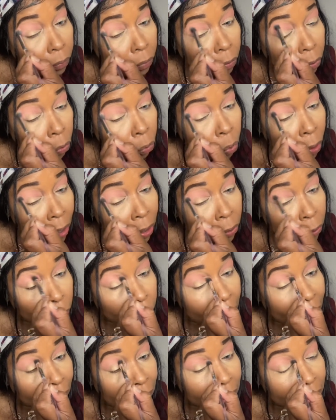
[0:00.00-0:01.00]
why
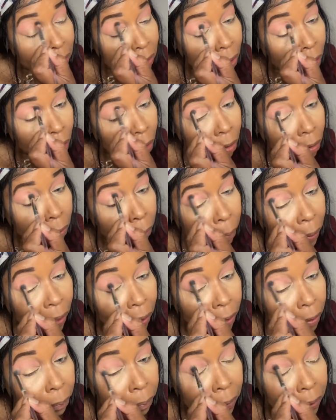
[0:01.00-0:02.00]
nobody's talking about it,
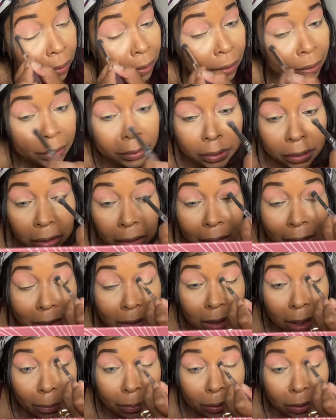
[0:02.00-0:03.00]
because unless I'm
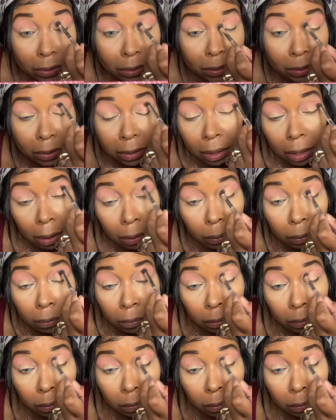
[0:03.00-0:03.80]
slow.